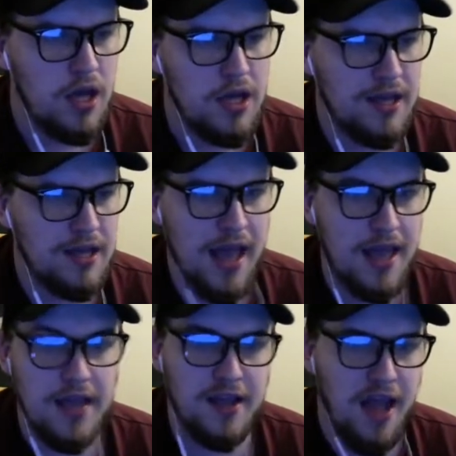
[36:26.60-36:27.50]
He can get
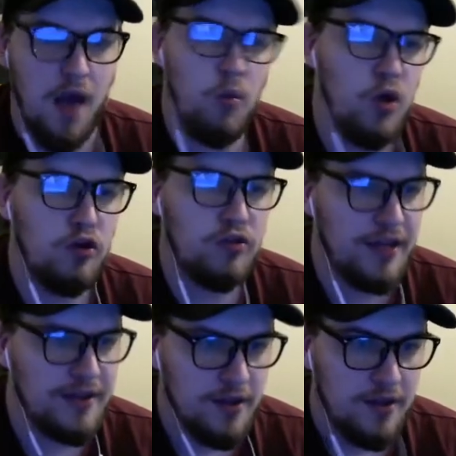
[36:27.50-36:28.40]
a worldie.
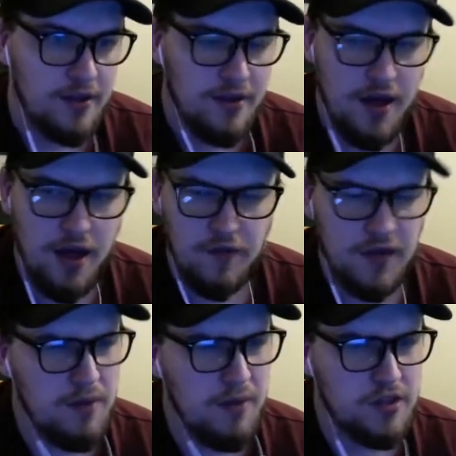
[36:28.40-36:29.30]
I think
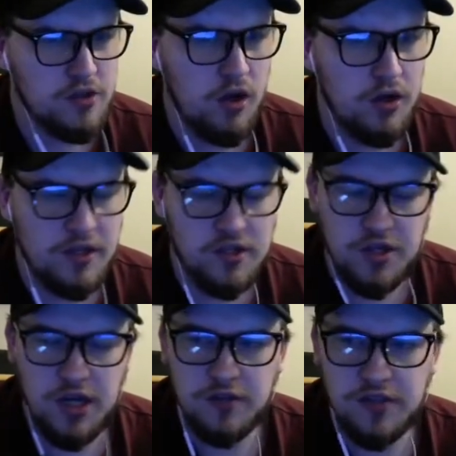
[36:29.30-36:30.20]
he might have scored against
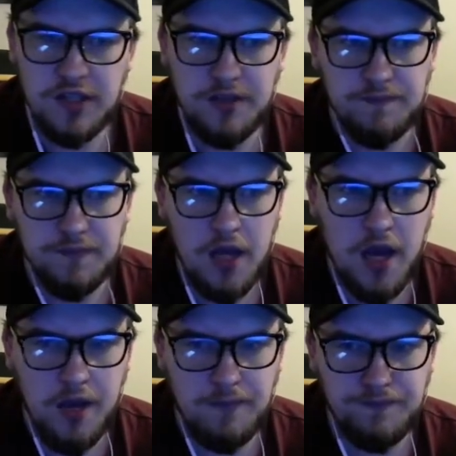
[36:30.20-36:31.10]
Chelsea.
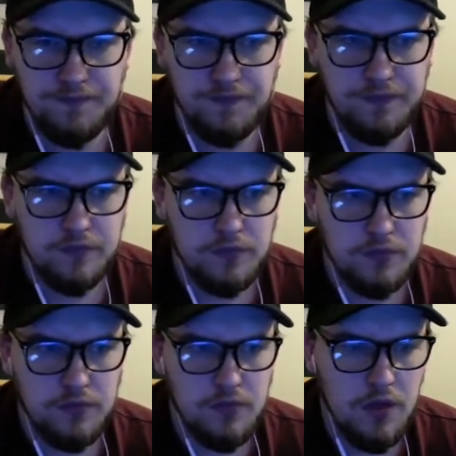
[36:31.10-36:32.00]

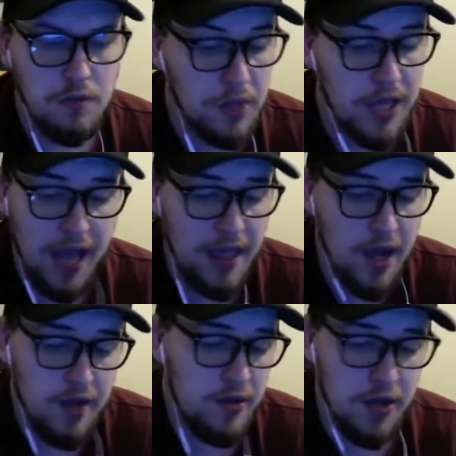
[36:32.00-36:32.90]
But yeah,
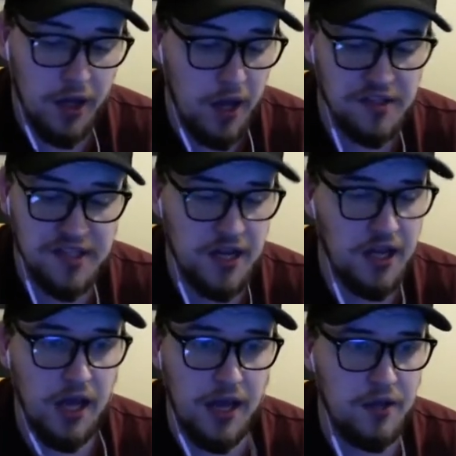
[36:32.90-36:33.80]
exactly
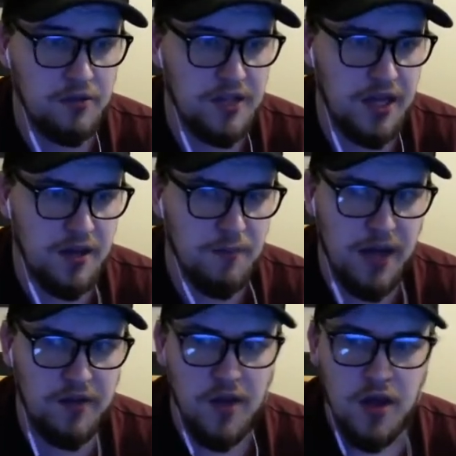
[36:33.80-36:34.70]
like you say, it
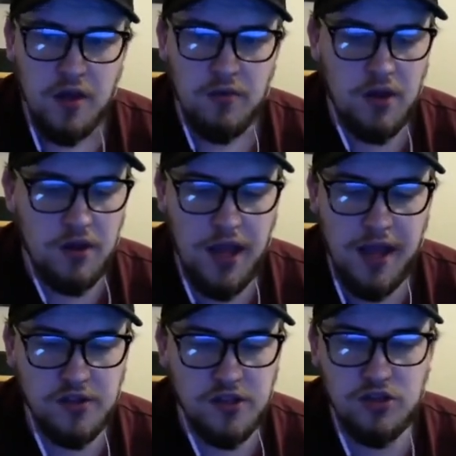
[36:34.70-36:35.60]
depends.
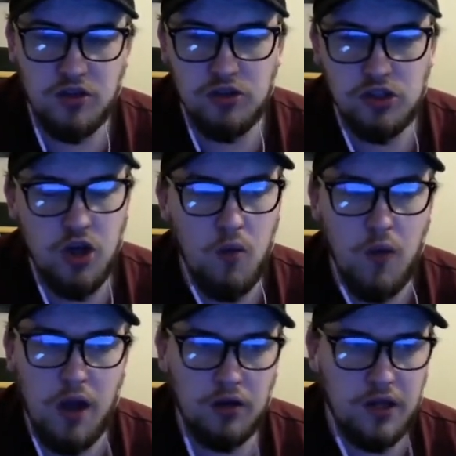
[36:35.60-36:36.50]
Ings has done so
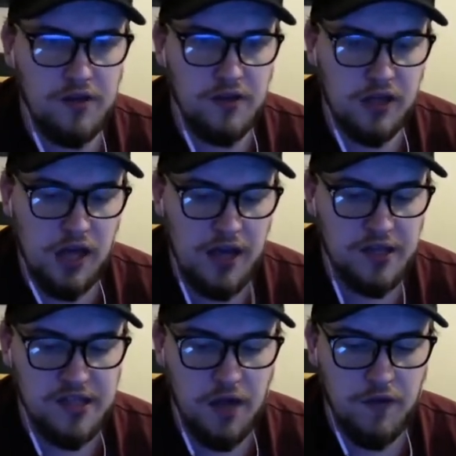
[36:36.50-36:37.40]
well leading the line at
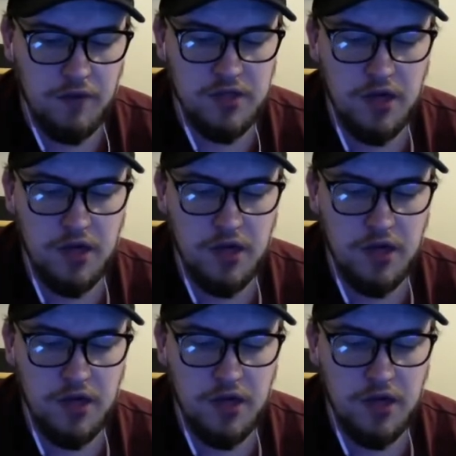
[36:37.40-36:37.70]
Southampton.